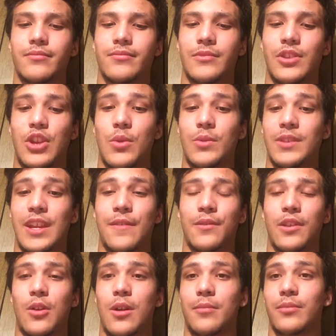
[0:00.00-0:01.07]
notes,
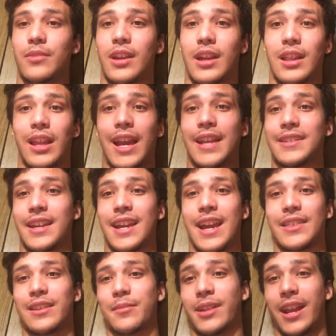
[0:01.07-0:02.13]
even though I'm glancing
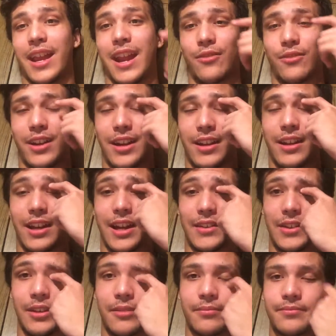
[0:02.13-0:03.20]
at them and I can't read
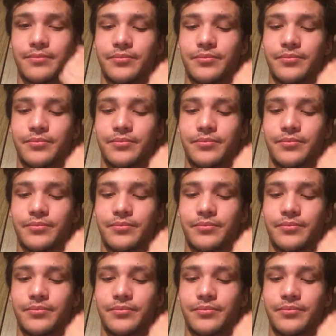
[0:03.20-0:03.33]
glancing.